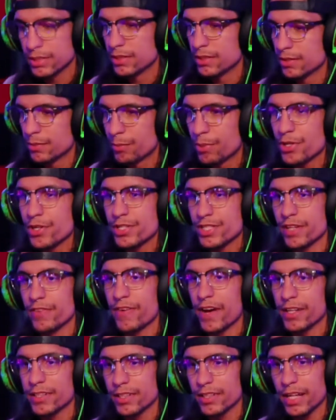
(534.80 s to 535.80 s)
putting yourself
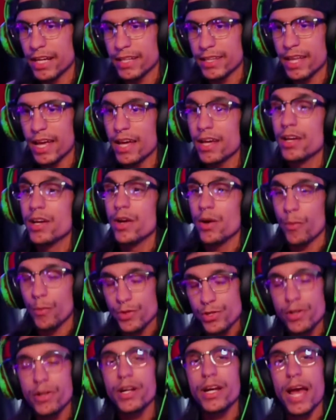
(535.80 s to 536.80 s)
out there like that,
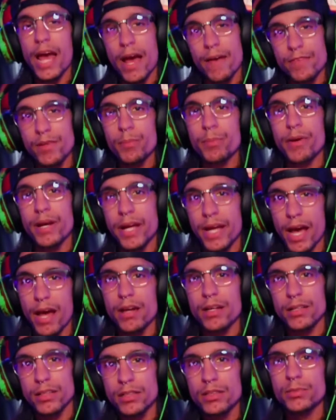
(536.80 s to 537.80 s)
well, you're going to have to break
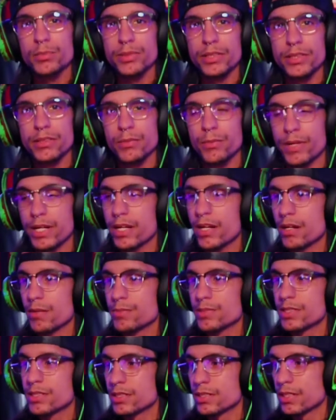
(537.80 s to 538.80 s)
out a little bit when it
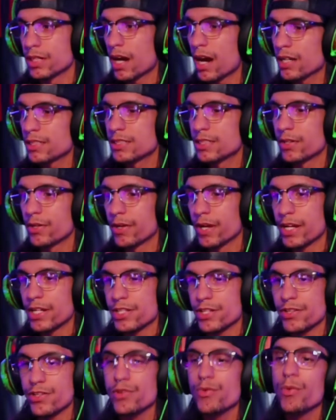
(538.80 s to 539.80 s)
comes to content
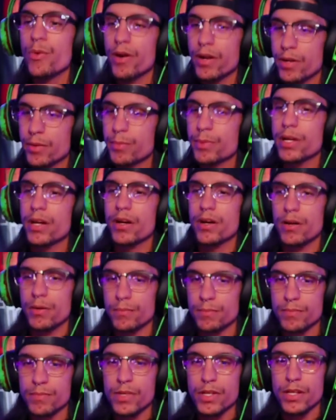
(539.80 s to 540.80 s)
creation. You want
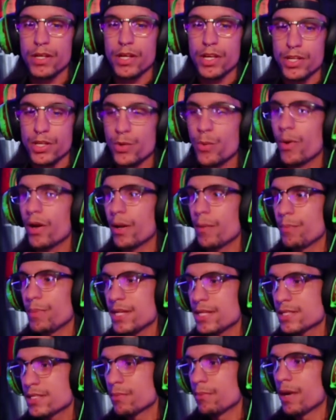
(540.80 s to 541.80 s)
to
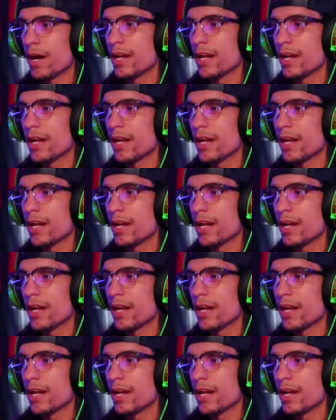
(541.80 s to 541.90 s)
be somebody